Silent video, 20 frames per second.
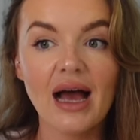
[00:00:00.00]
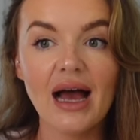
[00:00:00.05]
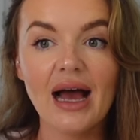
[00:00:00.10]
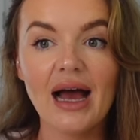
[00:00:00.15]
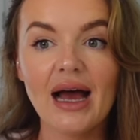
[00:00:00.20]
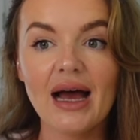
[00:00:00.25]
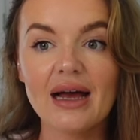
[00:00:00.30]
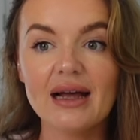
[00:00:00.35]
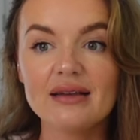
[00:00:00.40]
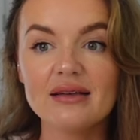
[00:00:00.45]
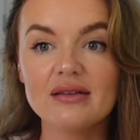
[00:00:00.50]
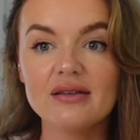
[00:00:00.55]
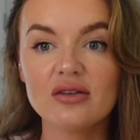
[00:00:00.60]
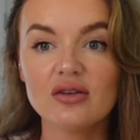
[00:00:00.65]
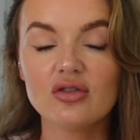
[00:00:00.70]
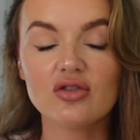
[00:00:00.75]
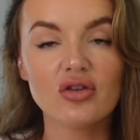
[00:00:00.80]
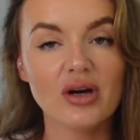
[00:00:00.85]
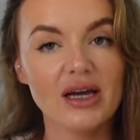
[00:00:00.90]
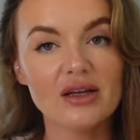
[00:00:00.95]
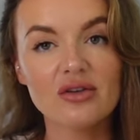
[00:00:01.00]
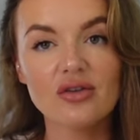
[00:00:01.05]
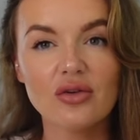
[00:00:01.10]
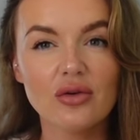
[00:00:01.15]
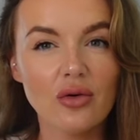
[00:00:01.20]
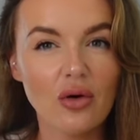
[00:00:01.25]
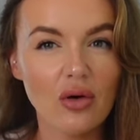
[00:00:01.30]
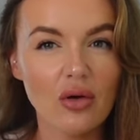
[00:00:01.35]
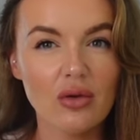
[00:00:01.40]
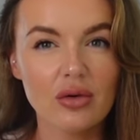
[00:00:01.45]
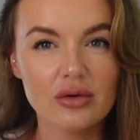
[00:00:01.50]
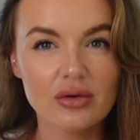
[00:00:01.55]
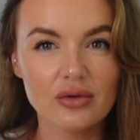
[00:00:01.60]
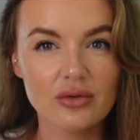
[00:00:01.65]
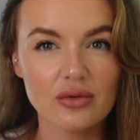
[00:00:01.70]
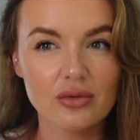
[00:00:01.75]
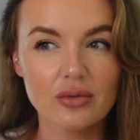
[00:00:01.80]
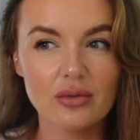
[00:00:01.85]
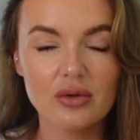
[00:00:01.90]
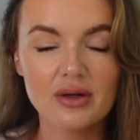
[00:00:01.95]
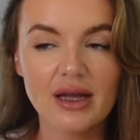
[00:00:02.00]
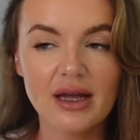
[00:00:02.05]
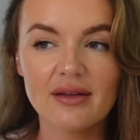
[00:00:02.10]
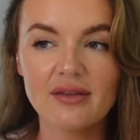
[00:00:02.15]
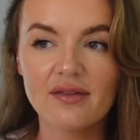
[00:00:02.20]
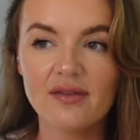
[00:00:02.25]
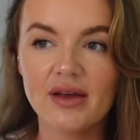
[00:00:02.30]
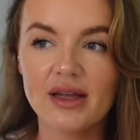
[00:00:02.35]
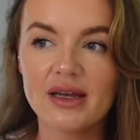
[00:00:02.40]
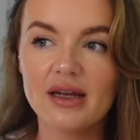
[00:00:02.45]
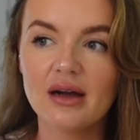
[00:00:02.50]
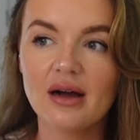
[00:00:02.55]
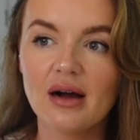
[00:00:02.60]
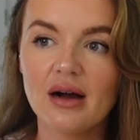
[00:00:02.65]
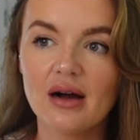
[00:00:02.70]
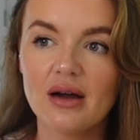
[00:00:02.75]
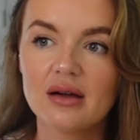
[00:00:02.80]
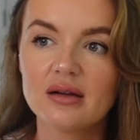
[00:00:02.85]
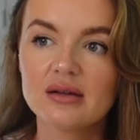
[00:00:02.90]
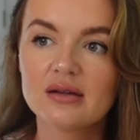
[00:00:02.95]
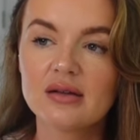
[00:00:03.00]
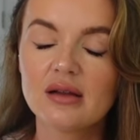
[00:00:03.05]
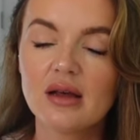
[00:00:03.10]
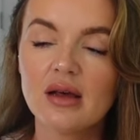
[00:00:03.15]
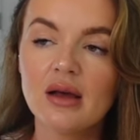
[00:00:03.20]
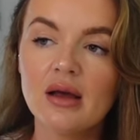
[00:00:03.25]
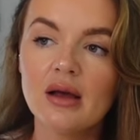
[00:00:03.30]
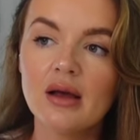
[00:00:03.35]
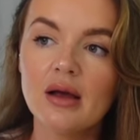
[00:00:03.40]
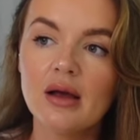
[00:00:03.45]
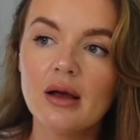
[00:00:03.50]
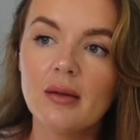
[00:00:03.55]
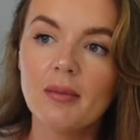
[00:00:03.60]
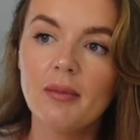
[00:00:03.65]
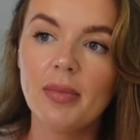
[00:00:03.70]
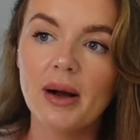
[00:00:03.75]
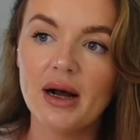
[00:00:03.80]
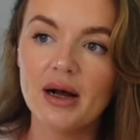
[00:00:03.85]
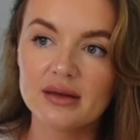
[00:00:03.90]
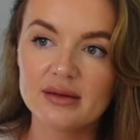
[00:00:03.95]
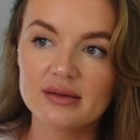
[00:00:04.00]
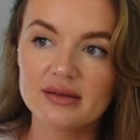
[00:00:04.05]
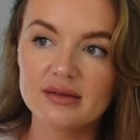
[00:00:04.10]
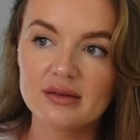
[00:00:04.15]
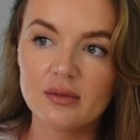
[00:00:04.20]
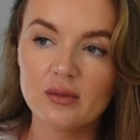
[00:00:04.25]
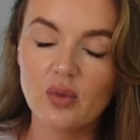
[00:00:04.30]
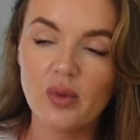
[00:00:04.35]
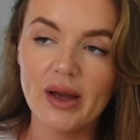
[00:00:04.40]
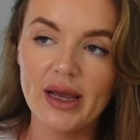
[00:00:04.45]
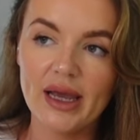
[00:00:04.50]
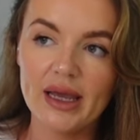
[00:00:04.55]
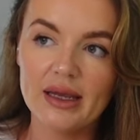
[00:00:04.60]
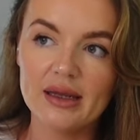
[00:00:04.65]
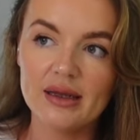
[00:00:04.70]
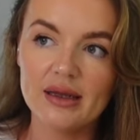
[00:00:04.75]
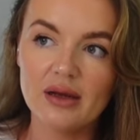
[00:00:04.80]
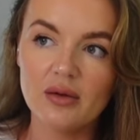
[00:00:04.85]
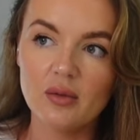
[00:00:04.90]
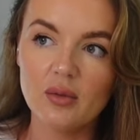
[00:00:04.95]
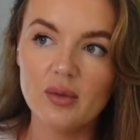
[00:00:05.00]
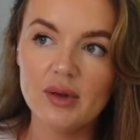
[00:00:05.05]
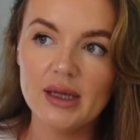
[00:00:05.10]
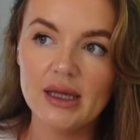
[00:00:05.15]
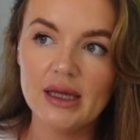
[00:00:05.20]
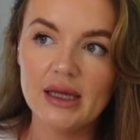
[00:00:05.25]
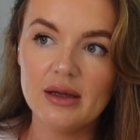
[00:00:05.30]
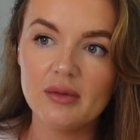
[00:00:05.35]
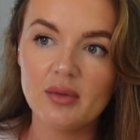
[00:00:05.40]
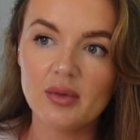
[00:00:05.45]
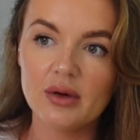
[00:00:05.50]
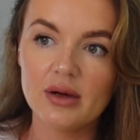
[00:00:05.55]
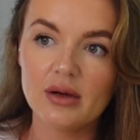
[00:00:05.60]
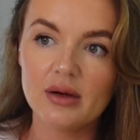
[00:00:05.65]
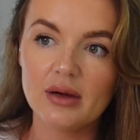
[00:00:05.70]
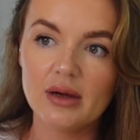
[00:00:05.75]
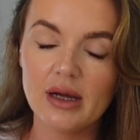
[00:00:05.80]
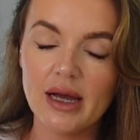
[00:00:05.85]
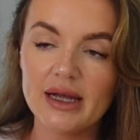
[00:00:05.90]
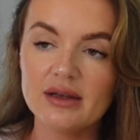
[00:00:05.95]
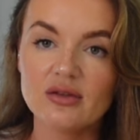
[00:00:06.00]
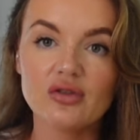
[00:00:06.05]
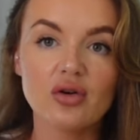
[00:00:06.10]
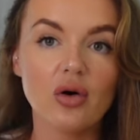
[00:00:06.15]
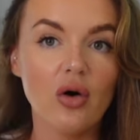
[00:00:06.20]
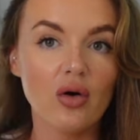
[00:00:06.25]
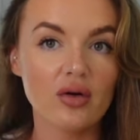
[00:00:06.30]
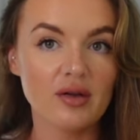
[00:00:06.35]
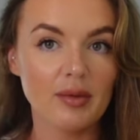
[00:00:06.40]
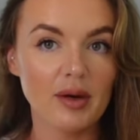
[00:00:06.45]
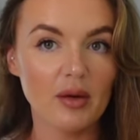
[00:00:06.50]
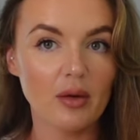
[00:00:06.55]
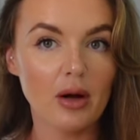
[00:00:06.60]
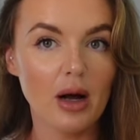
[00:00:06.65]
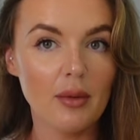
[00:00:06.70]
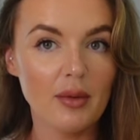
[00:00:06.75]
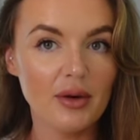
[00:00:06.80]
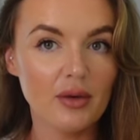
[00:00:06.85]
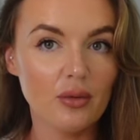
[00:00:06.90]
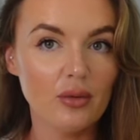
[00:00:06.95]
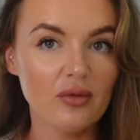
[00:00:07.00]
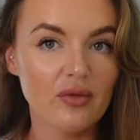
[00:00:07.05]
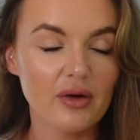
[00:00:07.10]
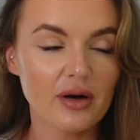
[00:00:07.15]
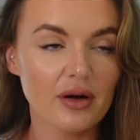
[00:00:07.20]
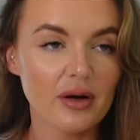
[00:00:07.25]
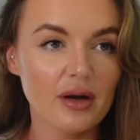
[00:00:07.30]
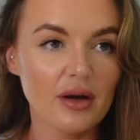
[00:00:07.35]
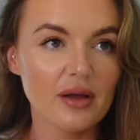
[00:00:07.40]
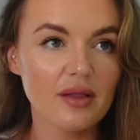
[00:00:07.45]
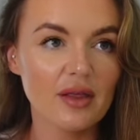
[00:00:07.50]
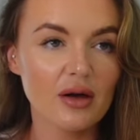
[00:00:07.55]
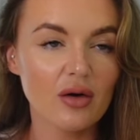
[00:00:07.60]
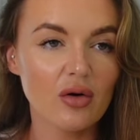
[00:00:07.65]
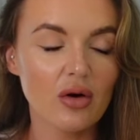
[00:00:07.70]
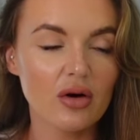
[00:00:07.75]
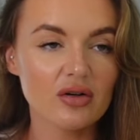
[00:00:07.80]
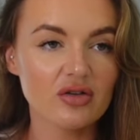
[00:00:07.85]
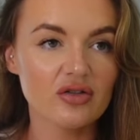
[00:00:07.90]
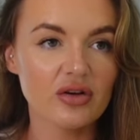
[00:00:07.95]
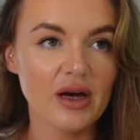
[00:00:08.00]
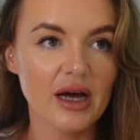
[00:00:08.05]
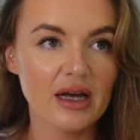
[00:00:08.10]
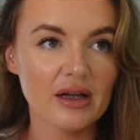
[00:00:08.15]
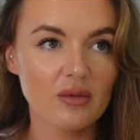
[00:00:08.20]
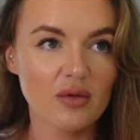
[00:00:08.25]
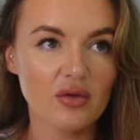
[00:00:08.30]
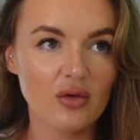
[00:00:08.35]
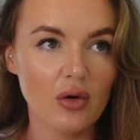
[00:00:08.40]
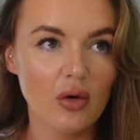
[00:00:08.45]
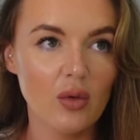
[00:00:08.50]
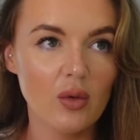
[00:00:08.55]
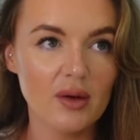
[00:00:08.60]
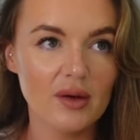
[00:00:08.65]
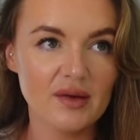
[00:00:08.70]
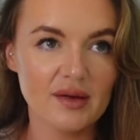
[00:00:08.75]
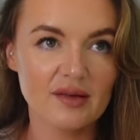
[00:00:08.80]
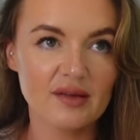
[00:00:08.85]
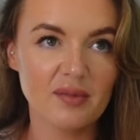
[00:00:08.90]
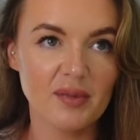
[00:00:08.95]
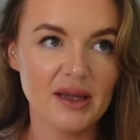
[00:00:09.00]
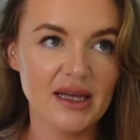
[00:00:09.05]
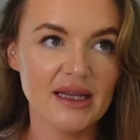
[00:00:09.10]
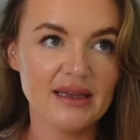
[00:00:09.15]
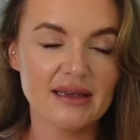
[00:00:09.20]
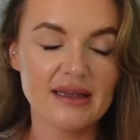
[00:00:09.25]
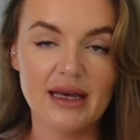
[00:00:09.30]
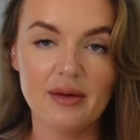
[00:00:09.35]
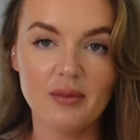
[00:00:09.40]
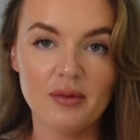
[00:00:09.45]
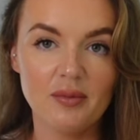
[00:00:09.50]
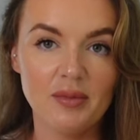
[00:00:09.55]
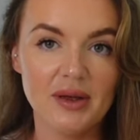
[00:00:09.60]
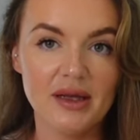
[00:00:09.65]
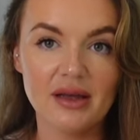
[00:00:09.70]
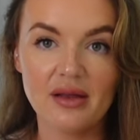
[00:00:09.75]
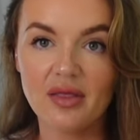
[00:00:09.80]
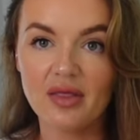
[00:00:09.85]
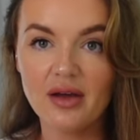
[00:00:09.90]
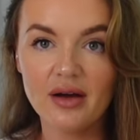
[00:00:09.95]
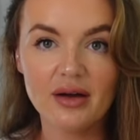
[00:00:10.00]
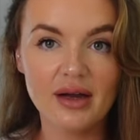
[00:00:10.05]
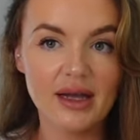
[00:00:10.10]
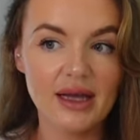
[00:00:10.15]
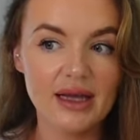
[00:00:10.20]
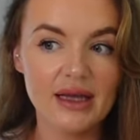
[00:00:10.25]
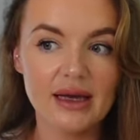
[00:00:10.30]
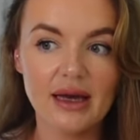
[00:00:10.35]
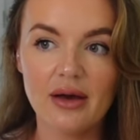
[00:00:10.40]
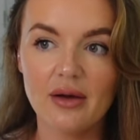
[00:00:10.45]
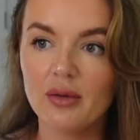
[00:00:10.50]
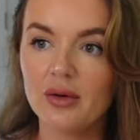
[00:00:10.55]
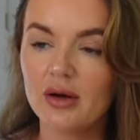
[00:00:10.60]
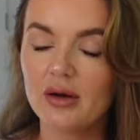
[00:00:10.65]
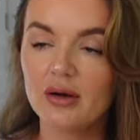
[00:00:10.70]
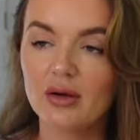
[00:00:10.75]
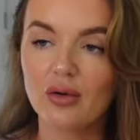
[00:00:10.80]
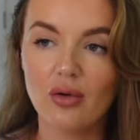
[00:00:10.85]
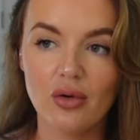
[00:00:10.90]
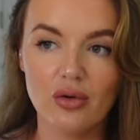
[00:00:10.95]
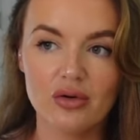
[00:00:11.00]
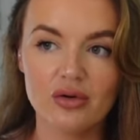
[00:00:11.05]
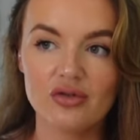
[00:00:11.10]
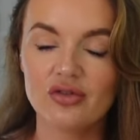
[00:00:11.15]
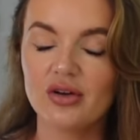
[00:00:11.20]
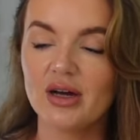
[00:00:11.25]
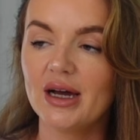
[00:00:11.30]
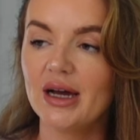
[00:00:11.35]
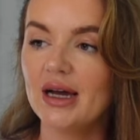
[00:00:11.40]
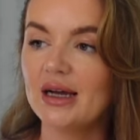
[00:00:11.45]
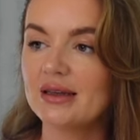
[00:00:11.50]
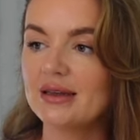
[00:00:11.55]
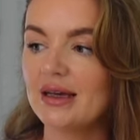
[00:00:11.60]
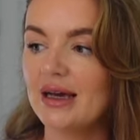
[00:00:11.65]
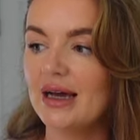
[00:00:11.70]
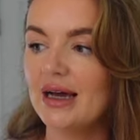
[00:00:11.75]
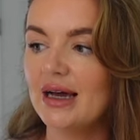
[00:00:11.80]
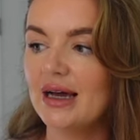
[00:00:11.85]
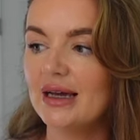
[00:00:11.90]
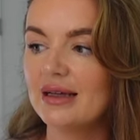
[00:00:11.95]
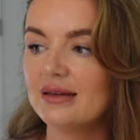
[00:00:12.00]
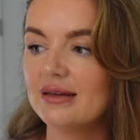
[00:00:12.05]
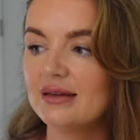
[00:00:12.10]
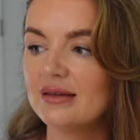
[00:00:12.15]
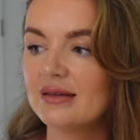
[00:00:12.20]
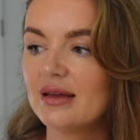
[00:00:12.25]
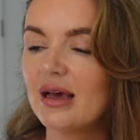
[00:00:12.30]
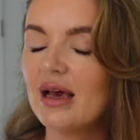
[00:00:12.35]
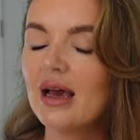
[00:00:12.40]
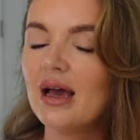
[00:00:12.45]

and you're trying to do it all on your own. It's very hard. But when we were in talks about coming over, the contract was always explained that it would be a 30 hour contract and